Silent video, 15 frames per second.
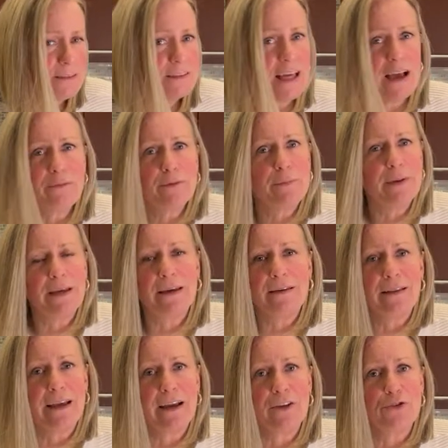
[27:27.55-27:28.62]
That would be
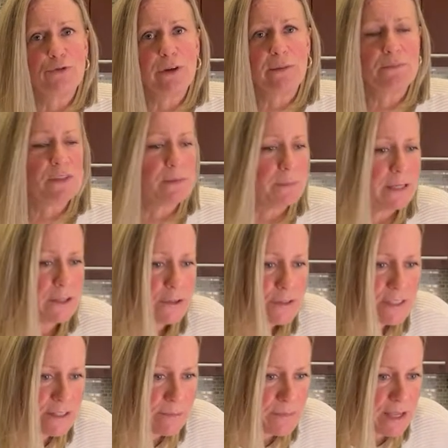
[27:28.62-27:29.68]
like a dream to meet her
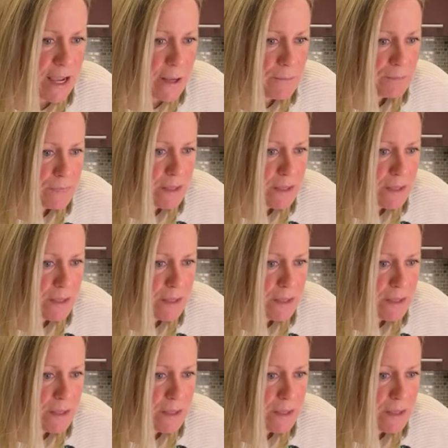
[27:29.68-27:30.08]
someday.